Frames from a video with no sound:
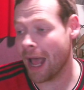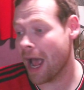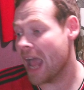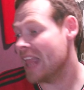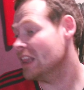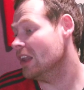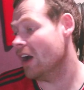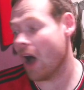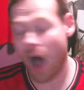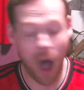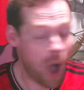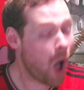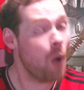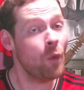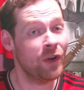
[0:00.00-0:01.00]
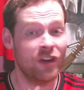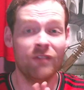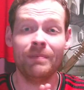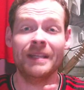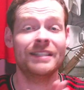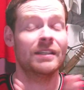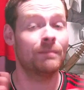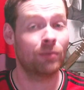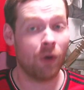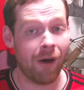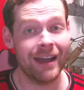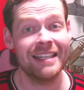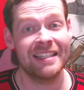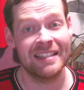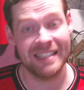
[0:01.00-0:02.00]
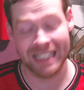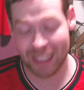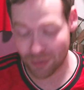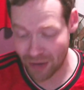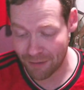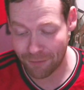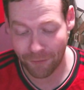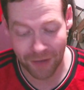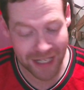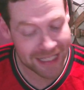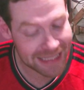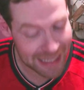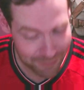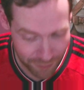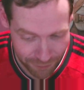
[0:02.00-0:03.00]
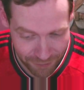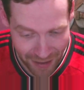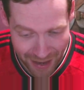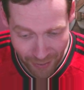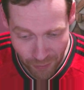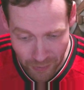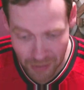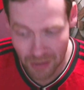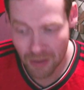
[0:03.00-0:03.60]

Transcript: Look, I wouldn't have been surprised to see the referee give a foul,